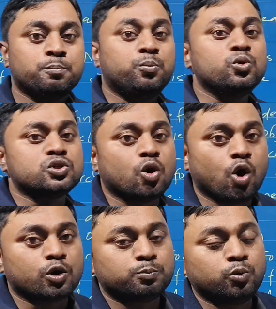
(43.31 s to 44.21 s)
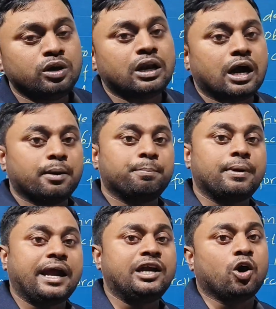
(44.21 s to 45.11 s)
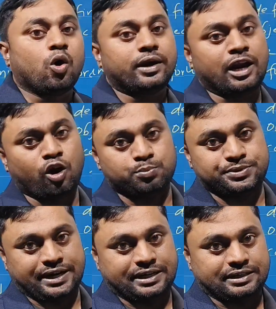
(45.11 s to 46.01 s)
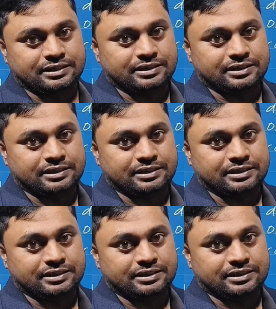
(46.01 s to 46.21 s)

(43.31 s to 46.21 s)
push or pull applied on an object.